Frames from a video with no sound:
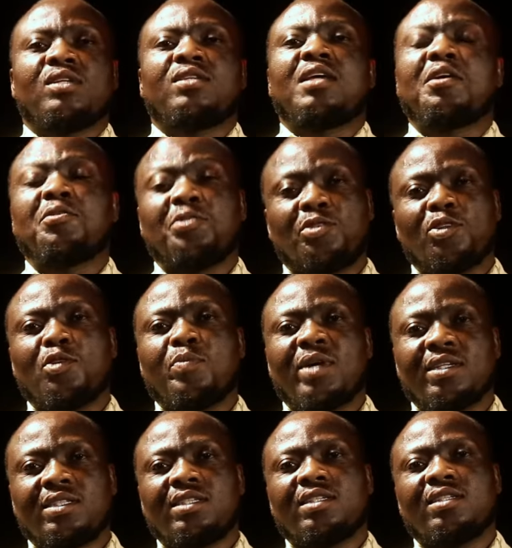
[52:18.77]
Thank you so
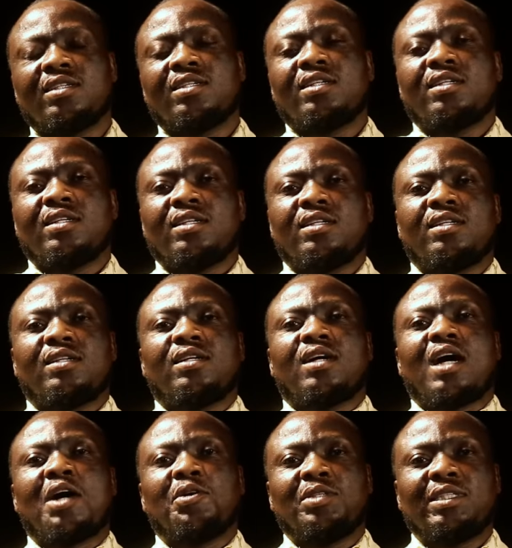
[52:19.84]
much.
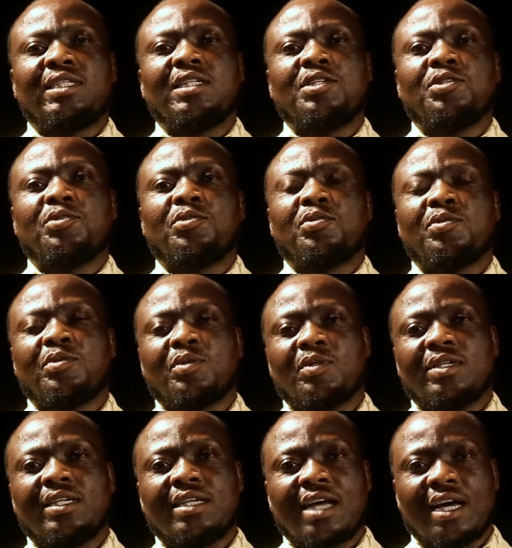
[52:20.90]
I will see you
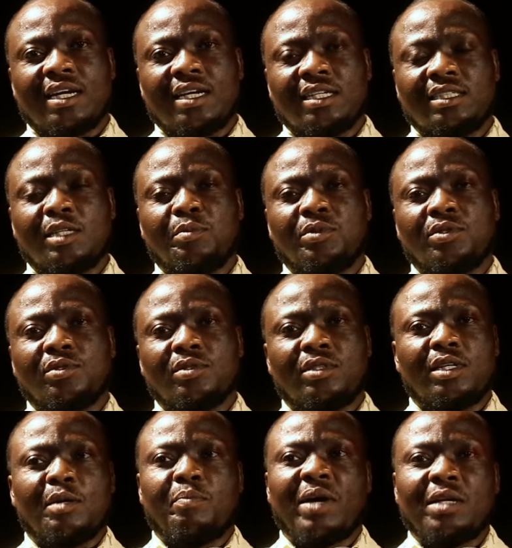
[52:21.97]
in our next
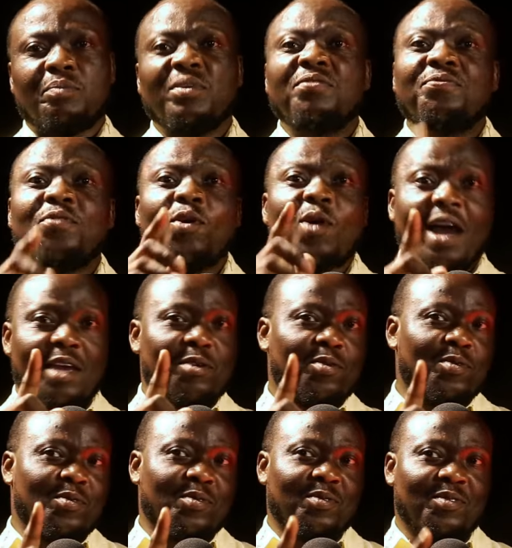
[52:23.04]
episode. But before I
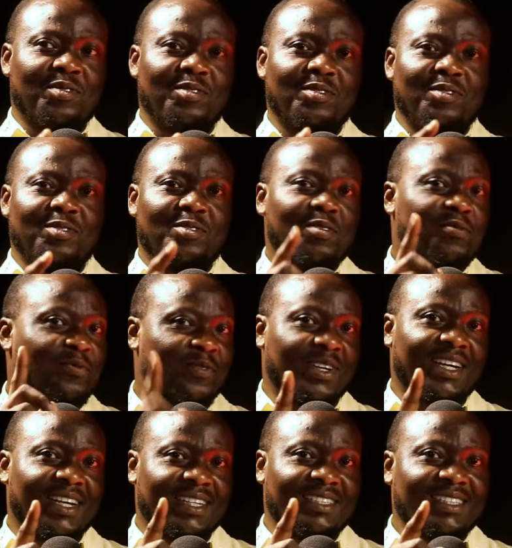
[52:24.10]
go, don't
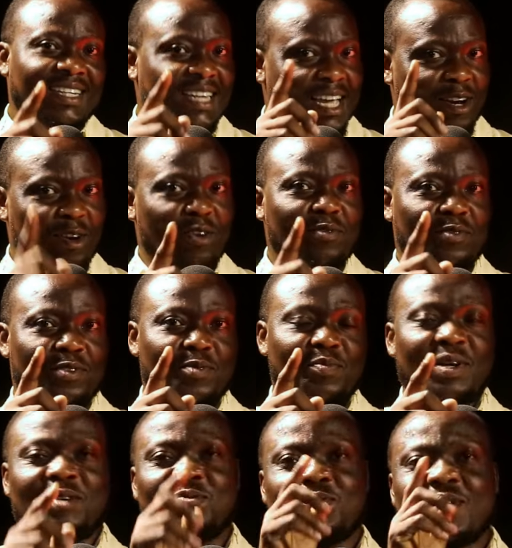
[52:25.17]
forget that I love you.
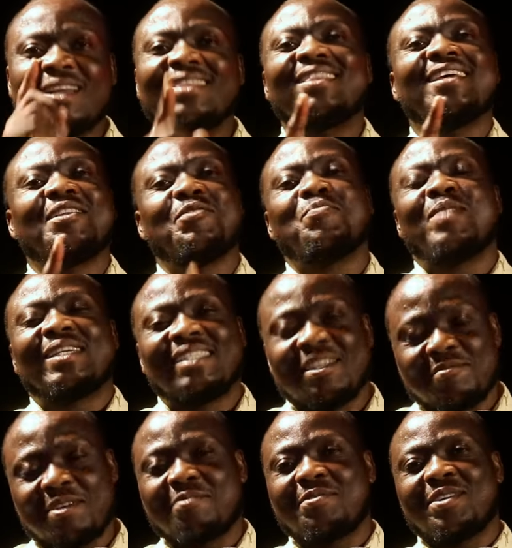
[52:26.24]
But one thing you must
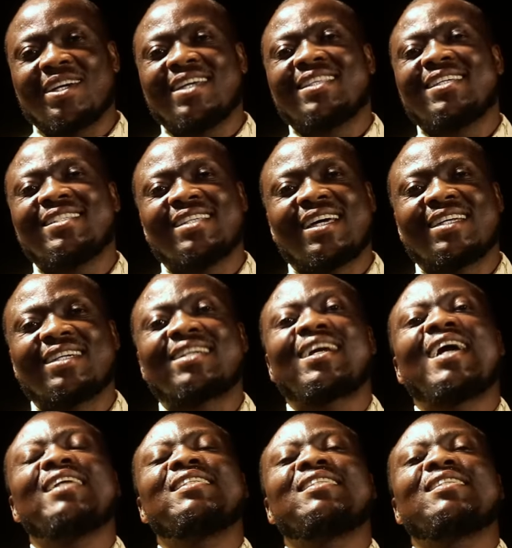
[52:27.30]
never forget is that
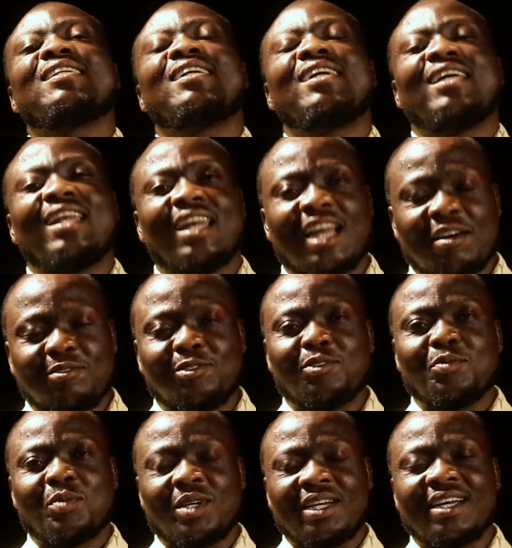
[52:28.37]
Christ loves
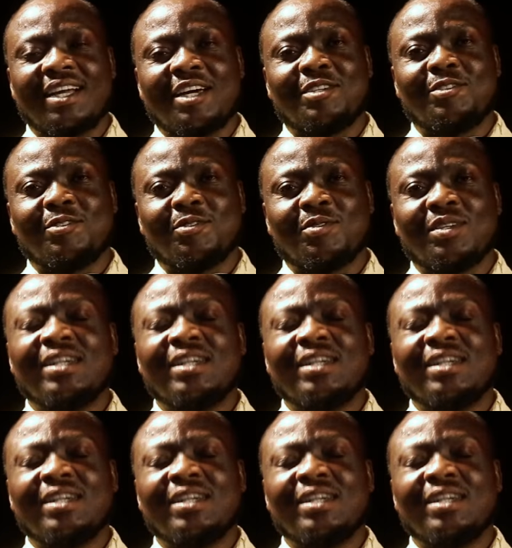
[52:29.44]
you more than I do.